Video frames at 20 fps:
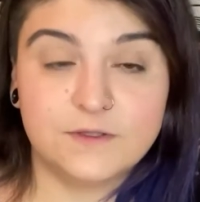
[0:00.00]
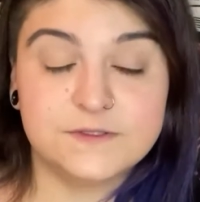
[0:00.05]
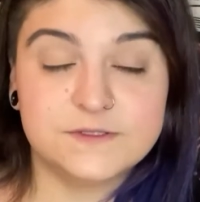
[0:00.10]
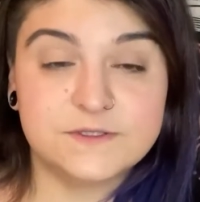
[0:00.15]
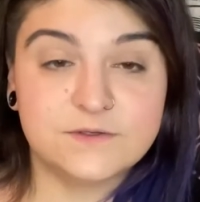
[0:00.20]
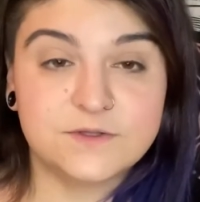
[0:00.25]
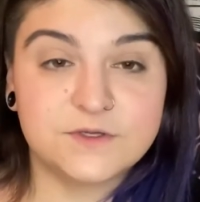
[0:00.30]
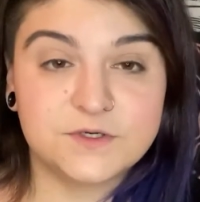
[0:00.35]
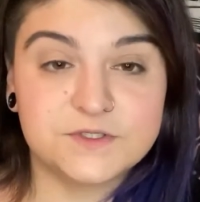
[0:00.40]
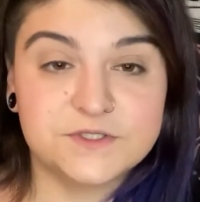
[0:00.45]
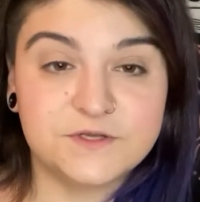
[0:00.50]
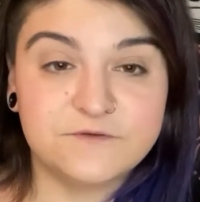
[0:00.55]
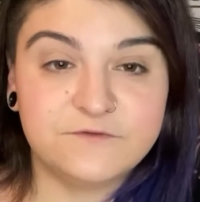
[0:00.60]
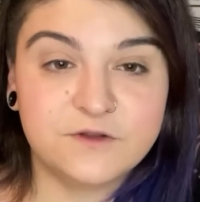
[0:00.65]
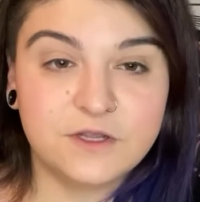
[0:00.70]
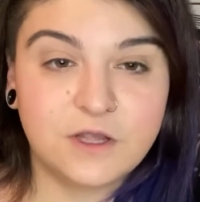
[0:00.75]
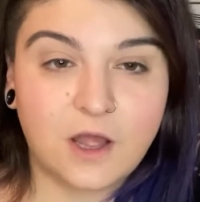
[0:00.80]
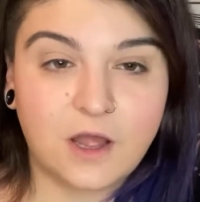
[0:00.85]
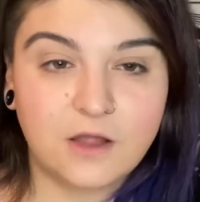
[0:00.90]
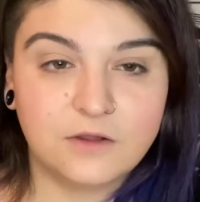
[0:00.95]
So there's different
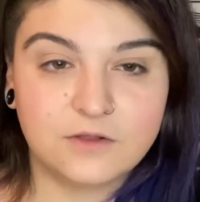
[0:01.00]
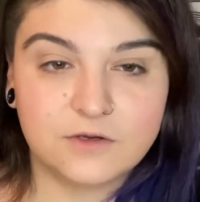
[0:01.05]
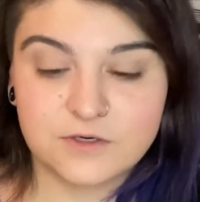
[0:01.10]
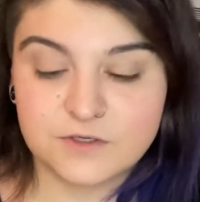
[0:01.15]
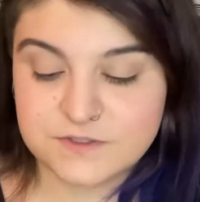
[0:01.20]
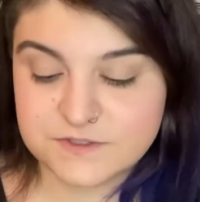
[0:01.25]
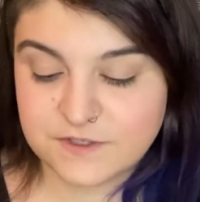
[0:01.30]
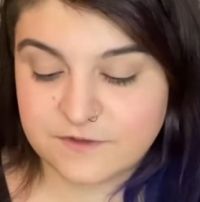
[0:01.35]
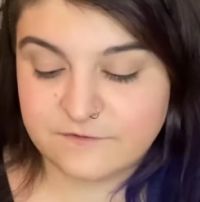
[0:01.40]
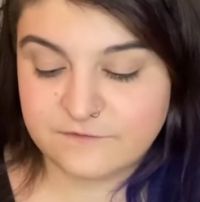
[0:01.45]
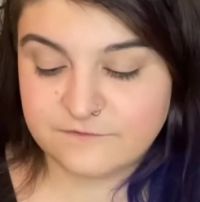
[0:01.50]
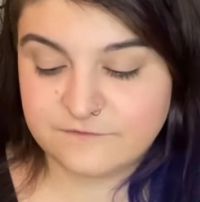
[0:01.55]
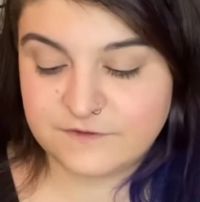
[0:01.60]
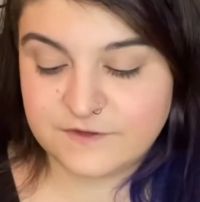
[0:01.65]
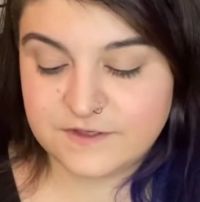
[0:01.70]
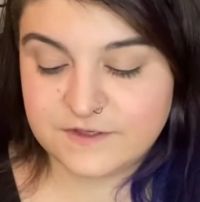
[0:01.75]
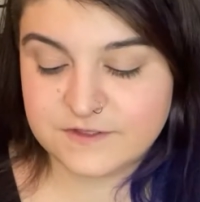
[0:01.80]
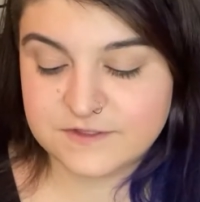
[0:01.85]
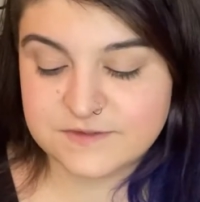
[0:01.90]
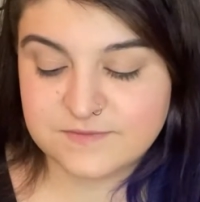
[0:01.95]
colors of
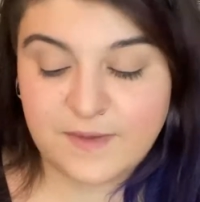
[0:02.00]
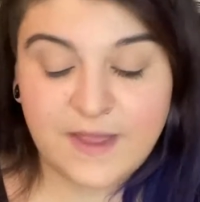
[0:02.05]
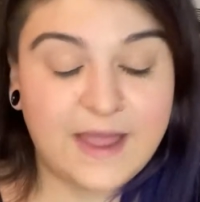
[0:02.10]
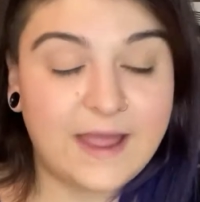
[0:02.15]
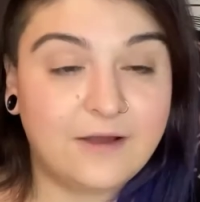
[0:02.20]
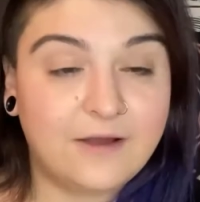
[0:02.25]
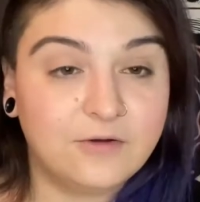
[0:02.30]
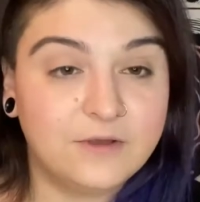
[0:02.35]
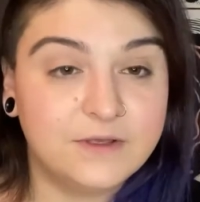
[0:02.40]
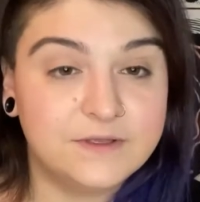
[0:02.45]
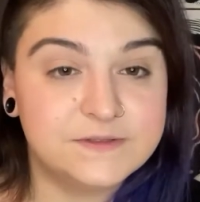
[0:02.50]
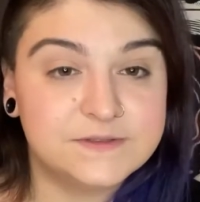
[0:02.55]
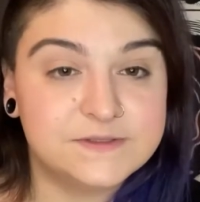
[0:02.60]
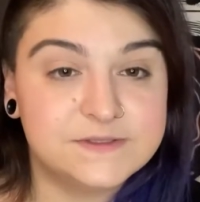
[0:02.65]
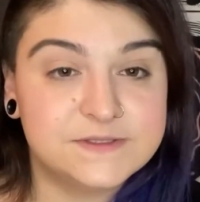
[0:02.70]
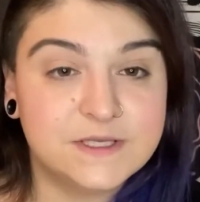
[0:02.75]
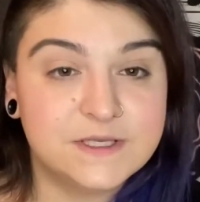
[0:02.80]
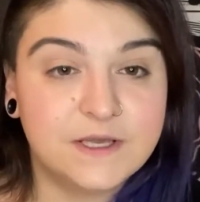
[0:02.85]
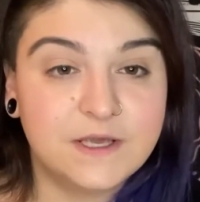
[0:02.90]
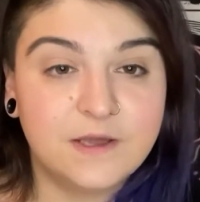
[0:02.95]
these palettes
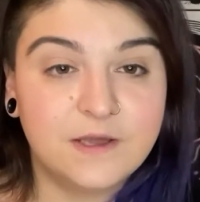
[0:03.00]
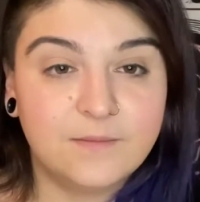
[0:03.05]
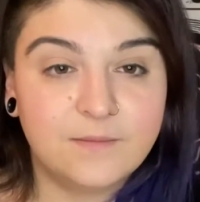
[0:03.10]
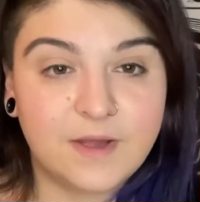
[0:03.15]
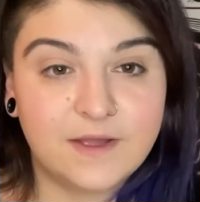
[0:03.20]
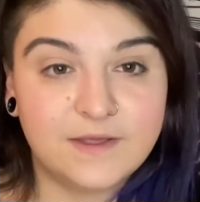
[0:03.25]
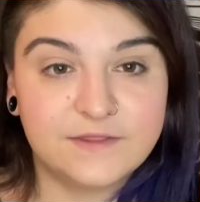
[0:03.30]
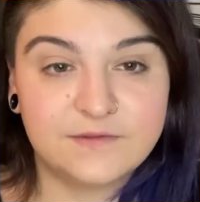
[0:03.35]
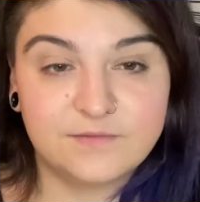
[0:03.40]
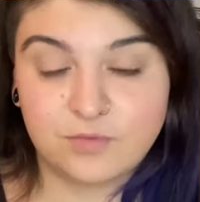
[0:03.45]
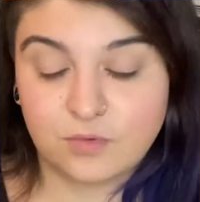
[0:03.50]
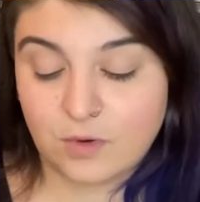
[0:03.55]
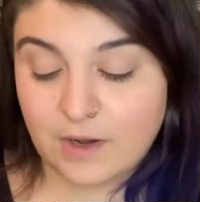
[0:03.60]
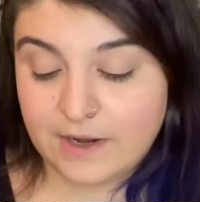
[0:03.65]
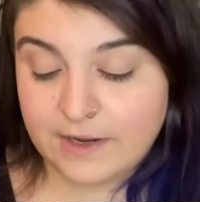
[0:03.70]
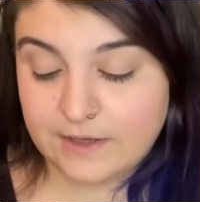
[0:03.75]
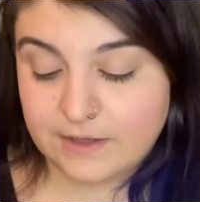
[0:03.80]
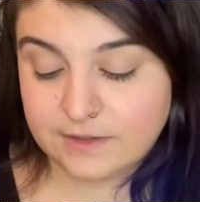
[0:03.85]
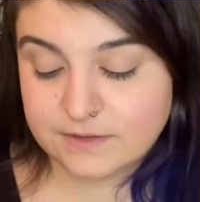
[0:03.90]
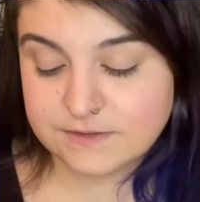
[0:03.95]
by the
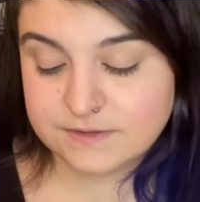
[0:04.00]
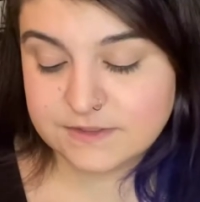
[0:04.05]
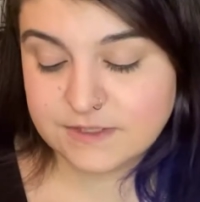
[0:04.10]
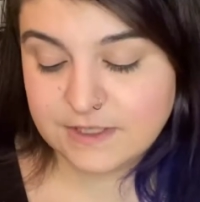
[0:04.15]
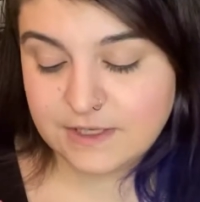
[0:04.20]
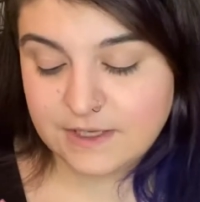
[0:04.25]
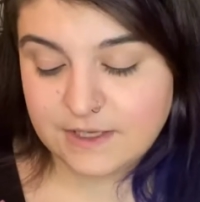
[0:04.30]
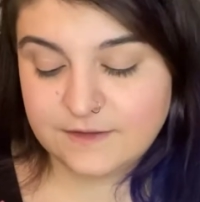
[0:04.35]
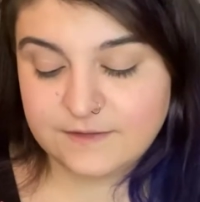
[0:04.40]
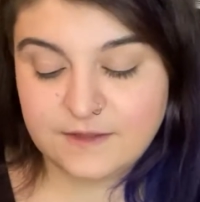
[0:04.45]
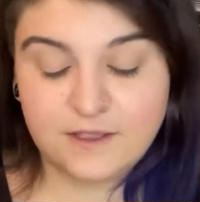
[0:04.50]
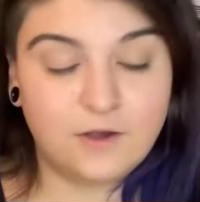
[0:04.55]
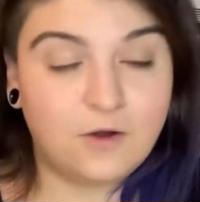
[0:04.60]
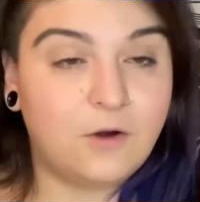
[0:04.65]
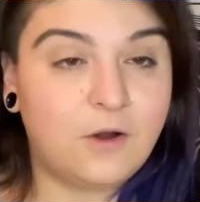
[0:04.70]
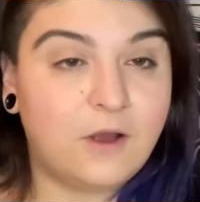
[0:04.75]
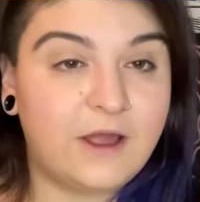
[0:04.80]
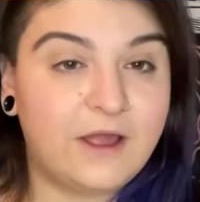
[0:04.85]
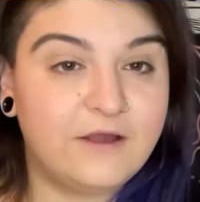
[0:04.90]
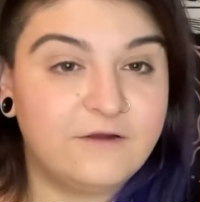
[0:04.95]
brand, and they all
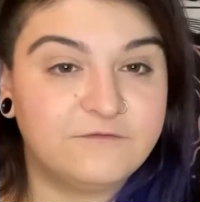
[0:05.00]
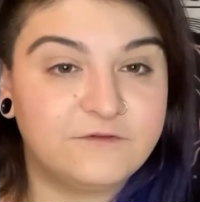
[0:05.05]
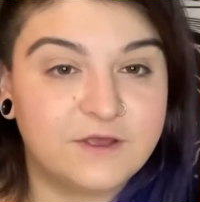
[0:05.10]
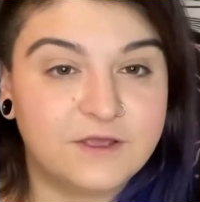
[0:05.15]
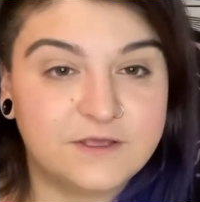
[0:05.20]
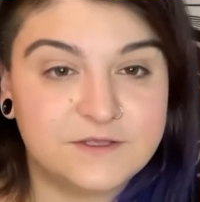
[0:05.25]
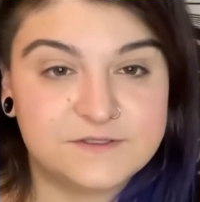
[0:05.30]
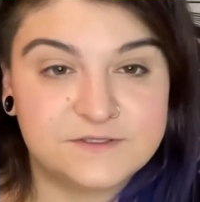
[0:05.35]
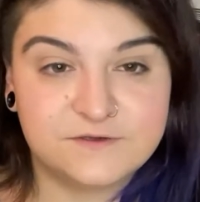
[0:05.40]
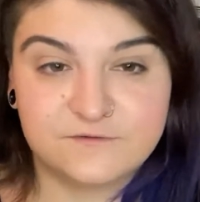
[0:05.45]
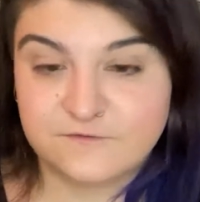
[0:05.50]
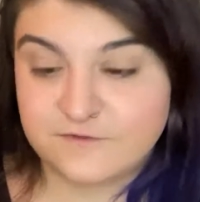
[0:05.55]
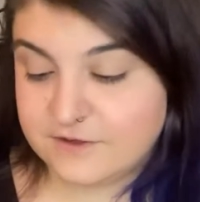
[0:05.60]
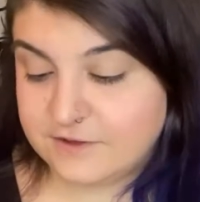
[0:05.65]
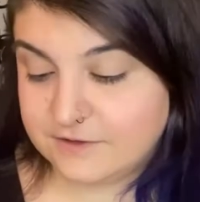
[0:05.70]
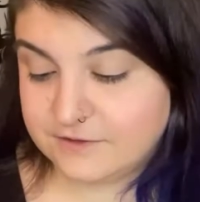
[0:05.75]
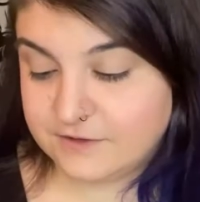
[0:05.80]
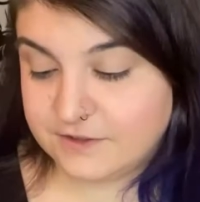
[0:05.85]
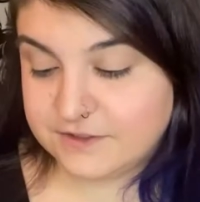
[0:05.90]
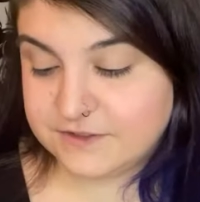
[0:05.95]
have like a
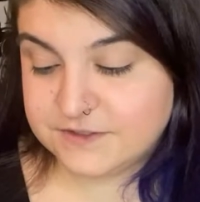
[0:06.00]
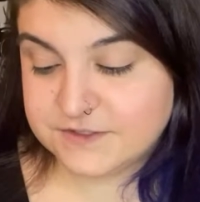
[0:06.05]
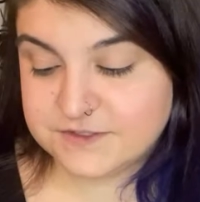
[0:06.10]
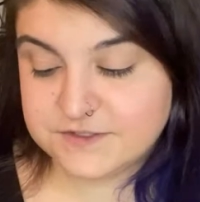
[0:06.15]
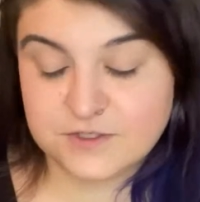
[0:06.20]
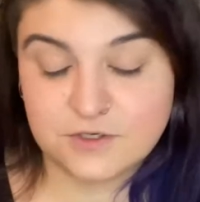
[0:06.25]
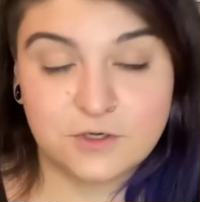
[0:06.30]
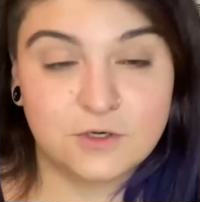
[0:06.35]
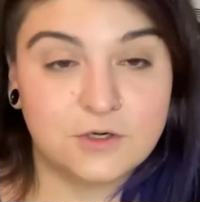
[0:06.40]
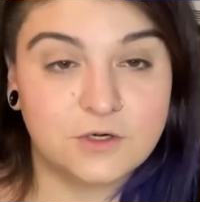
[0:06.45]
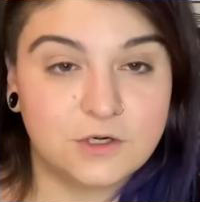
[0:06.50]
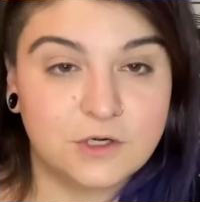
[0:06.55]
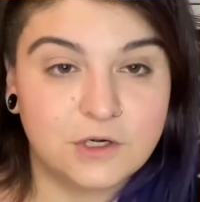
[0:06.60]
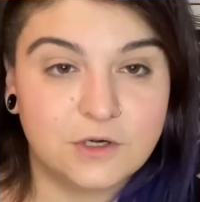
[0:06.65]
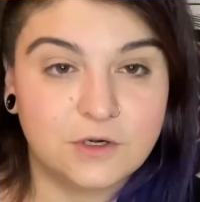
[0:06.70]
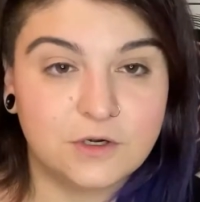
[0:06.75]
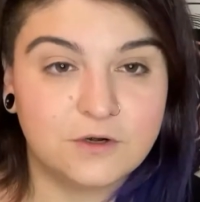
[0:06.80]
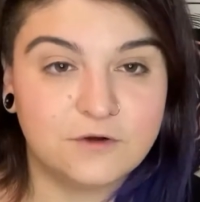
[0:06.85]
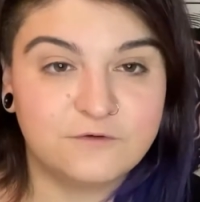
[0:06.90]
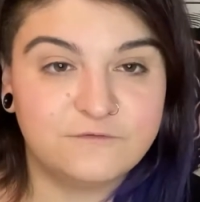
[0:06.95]
different like dessert
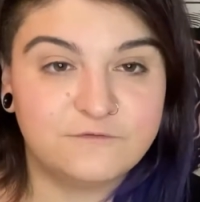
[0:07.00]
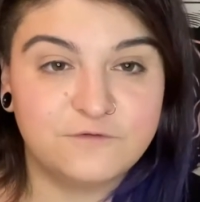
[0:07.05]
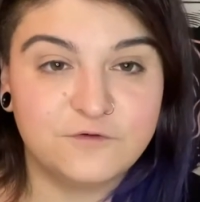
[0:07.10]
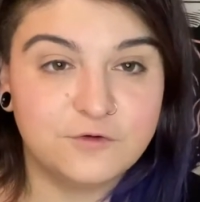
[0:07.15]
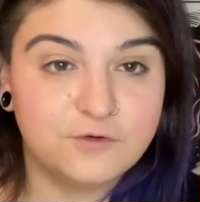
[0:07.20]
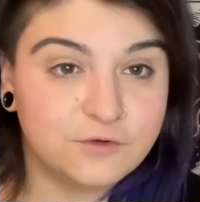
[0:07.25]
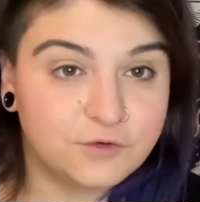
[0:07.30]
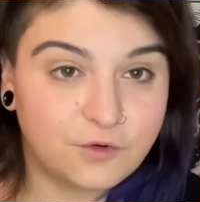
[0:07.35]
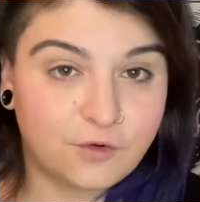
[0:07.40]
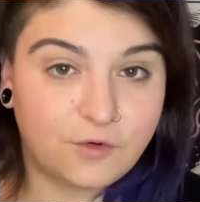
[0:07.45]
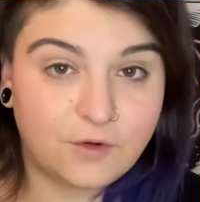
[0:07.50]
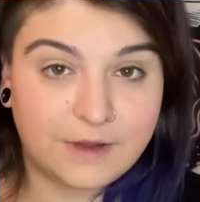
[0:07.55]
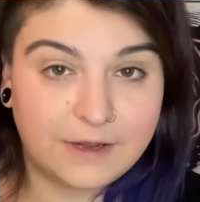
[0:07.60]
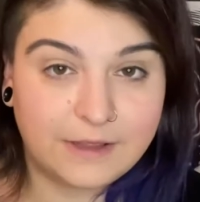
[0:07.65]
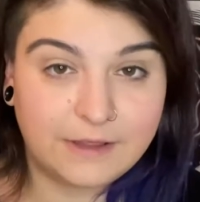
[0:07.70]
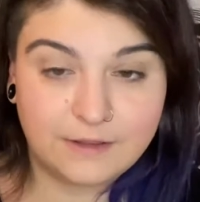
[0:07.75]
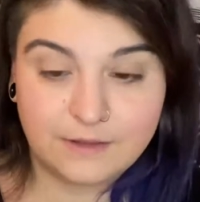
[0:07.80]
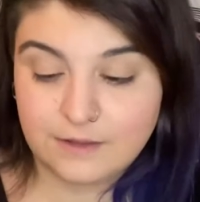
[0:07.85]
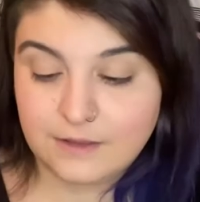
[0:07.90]
or food on it.